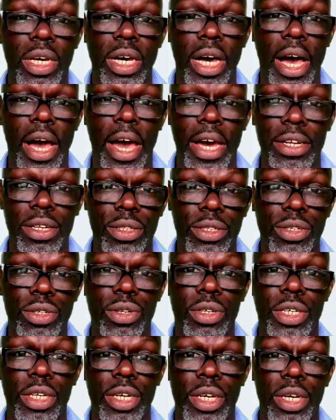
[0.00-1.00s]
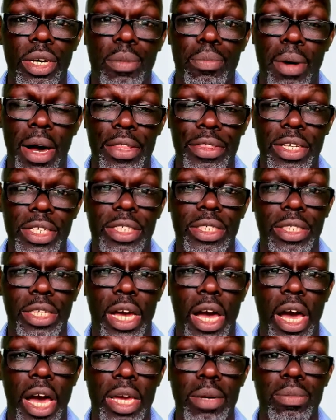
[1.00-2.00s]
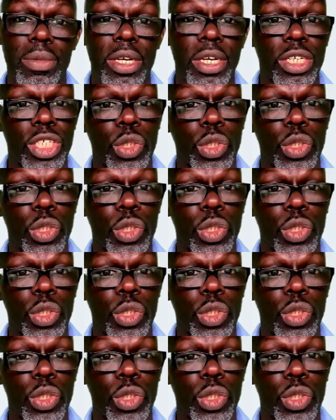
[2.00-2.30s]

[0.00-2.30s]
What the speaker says: I had a look. By this time,